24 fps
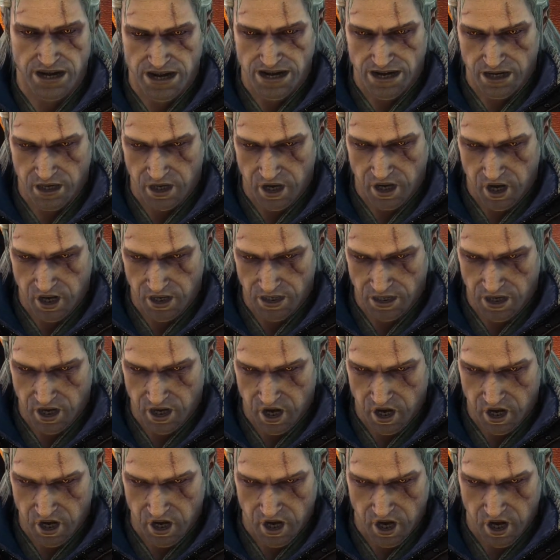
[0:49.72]
I don't
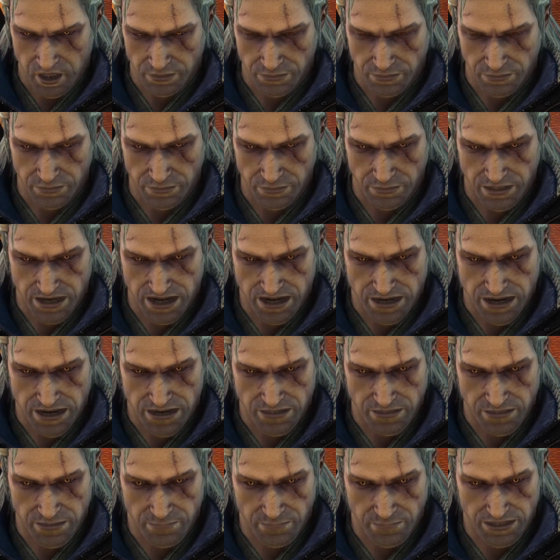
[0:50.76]
know. I
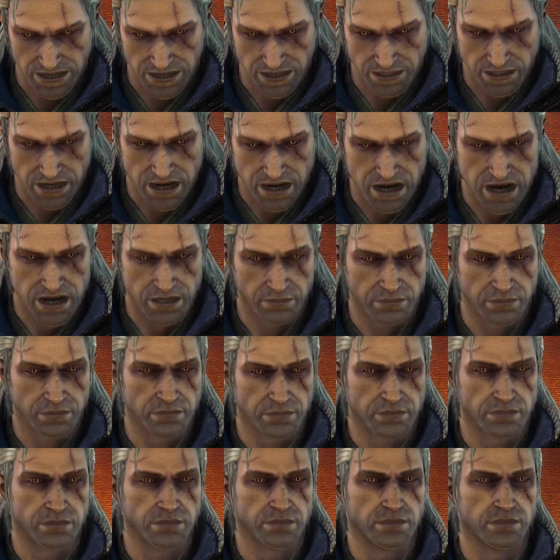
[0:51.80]
have amnesia.
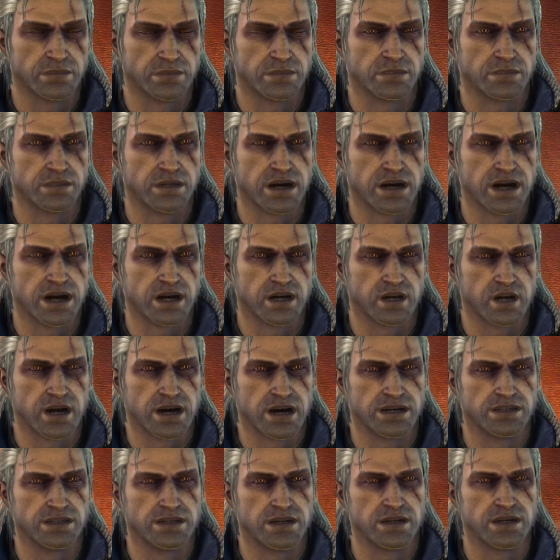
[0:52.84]
Letho
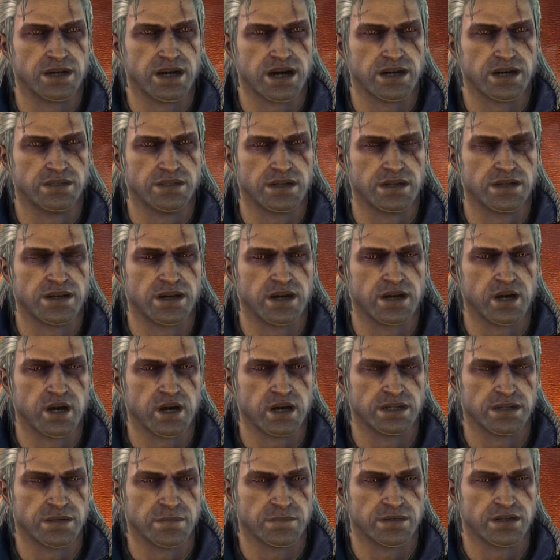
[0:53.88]
has suggested he
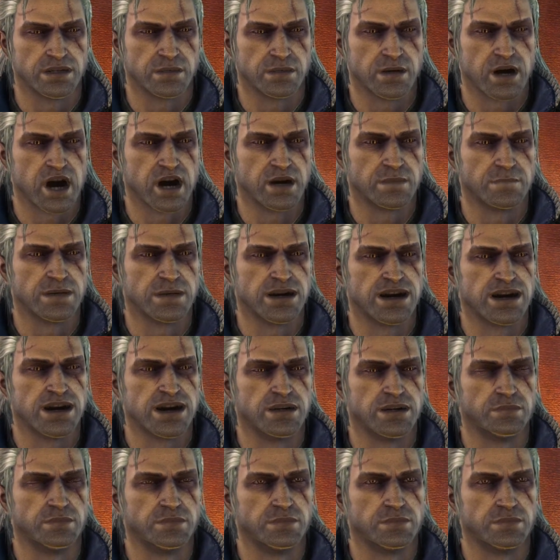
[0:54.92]
knows something about
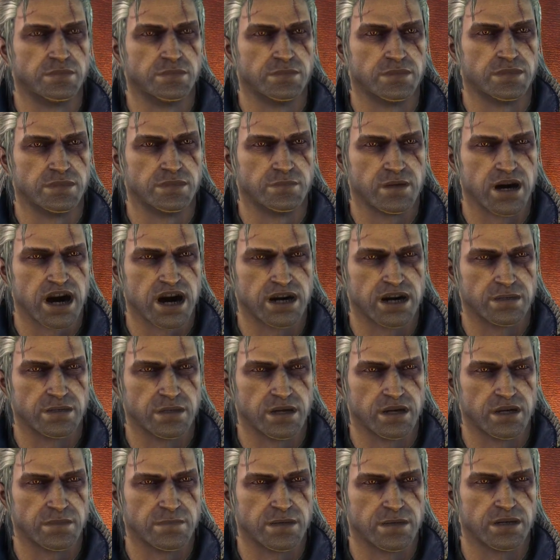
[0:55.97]
me. It's
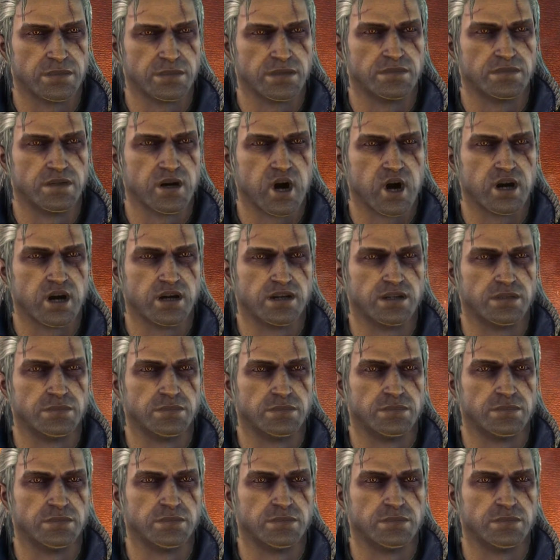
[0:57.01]
possible we met before.